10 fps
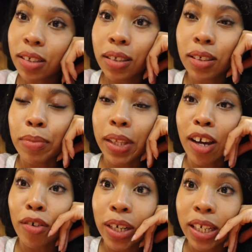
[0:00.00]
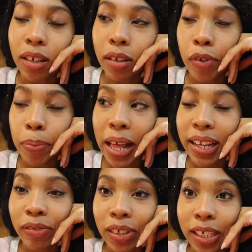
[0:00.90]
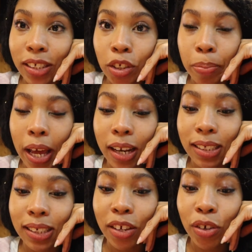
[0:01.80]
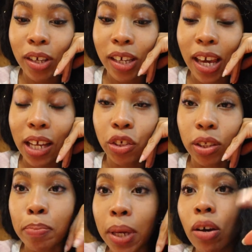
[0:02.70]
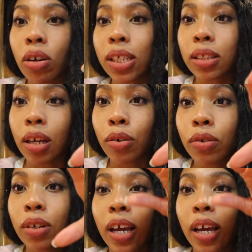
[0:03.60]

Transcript: Something I really love about living in Japan is that you can get just meat on its own,